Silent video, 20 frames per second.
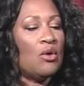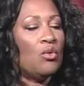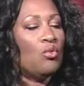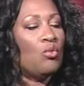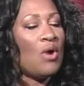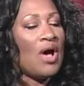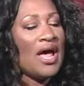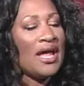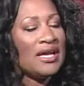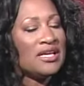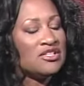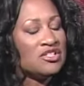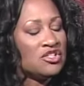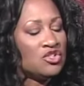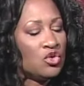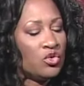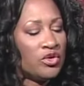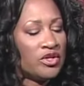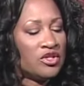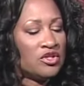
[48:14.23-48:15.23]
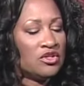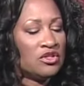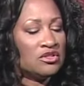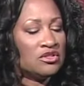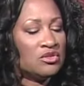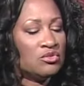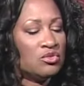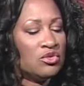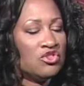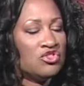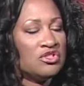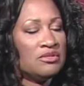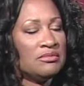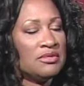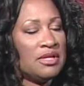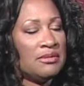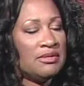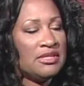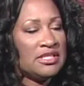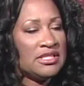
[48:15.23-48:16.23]
And why is it critical to
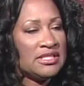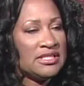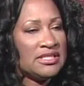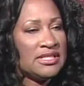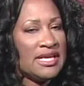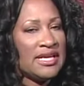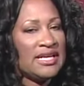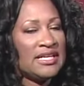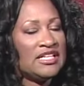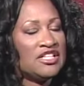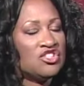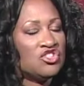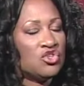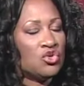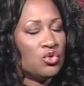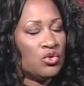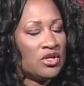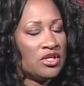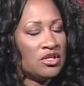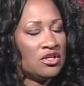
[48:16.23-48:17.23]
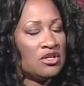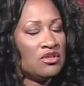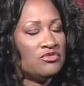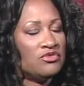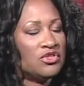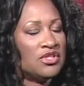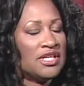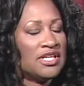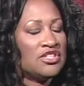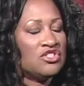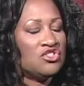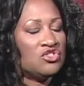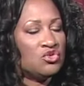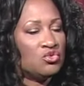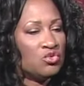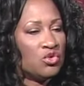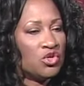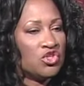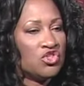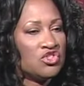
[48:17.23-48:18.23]
worship? Let me just say it is critical for us
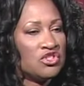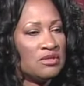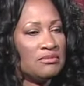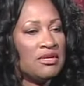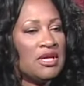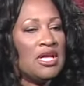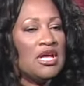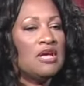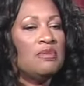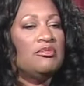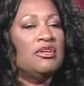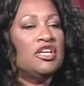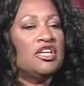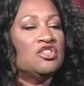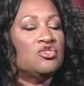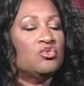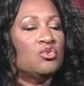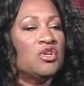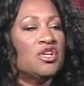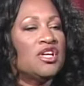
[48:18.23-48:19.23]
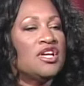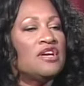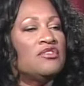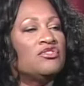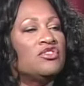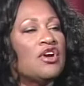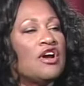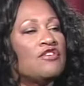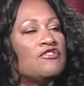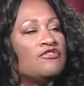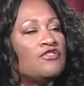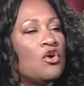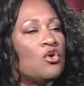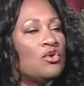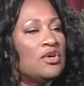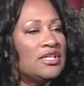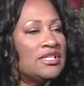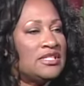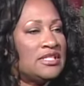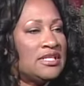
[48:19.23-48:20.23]
to worship because wherever our
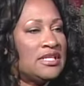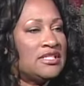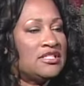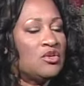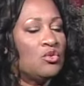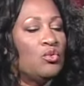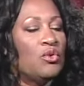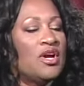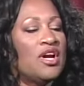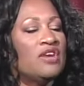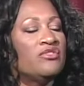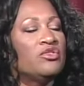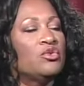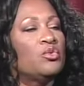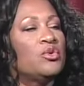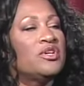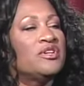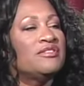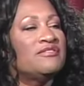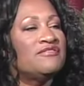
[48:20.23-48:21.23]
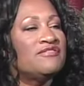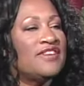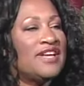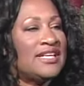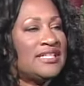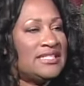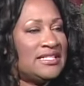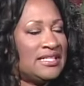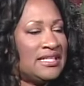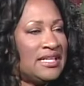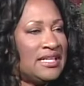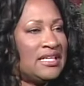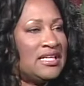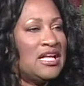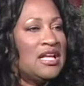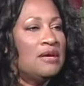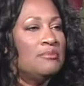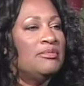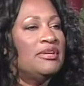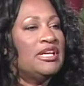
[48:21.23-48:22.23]
focus is and wherever we're invested in
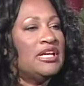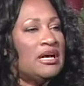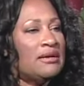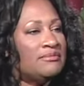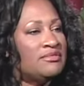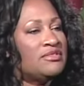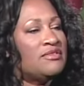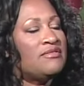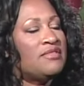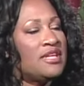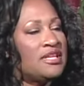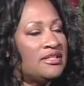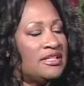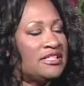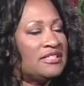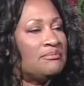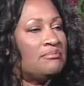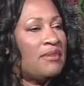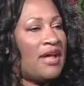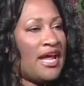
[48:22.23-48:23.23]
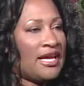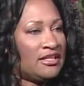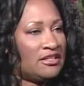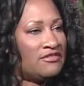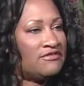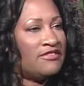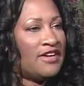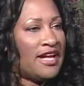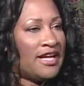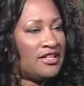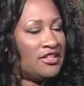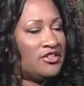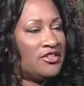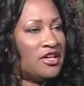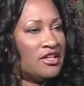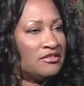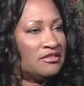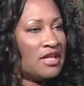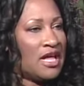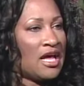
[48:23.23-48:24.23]
becomes the thing that's magnified in
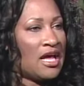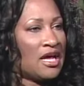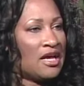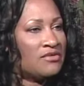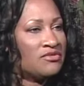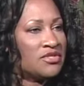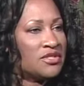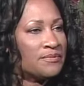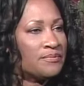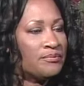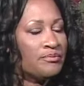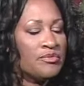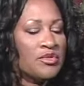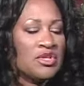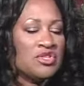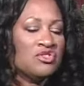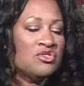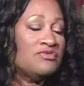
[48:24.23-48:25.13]
our lives. Mm-hmm.